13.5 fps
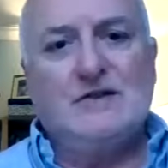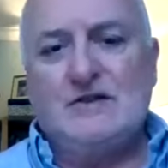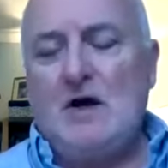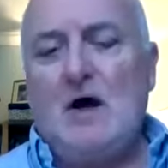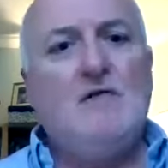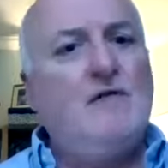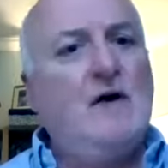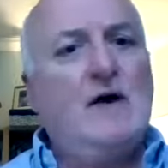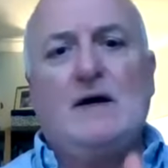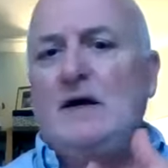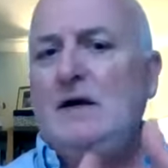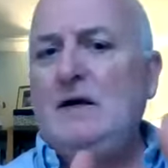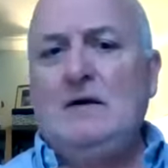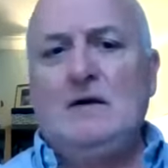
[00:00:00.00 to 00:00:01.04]

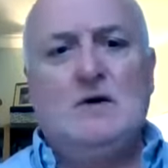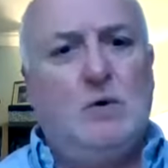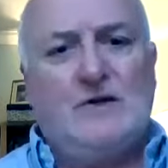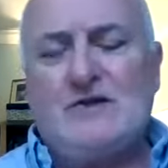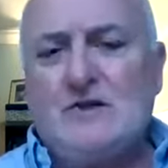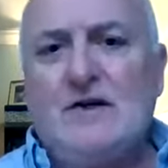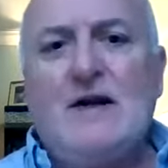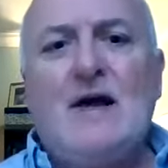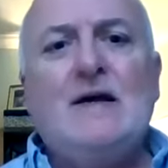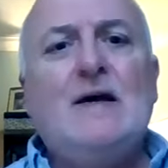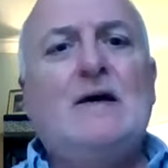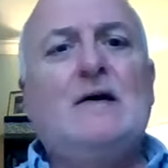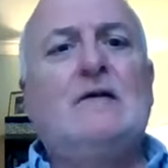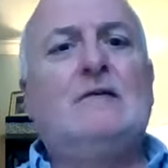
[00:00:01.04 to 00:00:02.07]
survey,
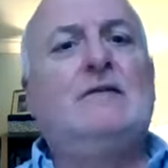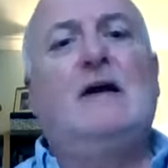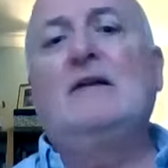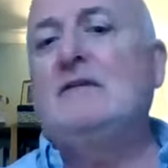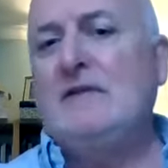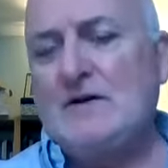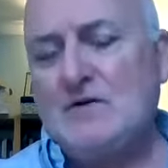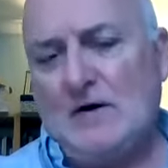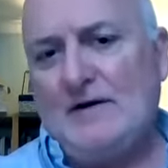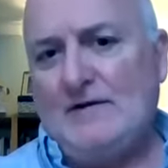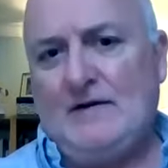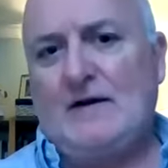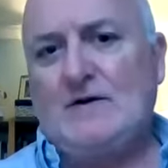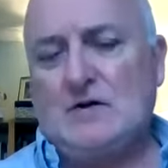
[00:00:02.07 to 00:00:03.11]
questionnaires, etc.,
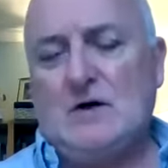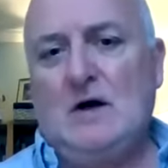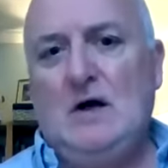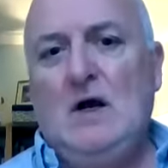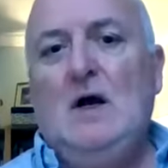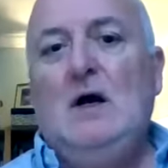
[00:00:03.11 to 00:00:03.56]
etc.